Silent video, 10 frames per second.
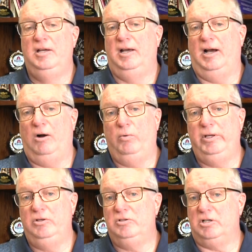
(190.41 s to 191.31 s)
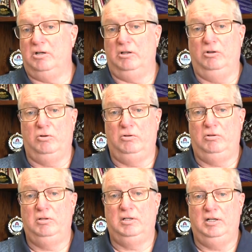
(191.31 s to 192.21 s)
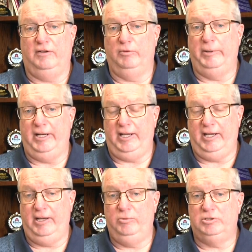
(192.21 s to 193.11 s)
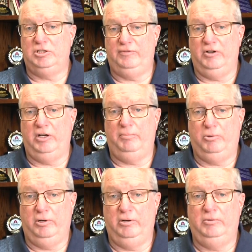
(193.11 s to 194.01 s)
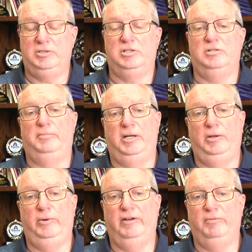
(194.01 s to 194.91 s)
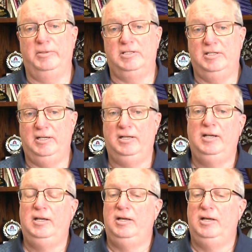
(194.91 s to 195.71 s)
how we use our local government aid, which is very important, which is the money we get from the state.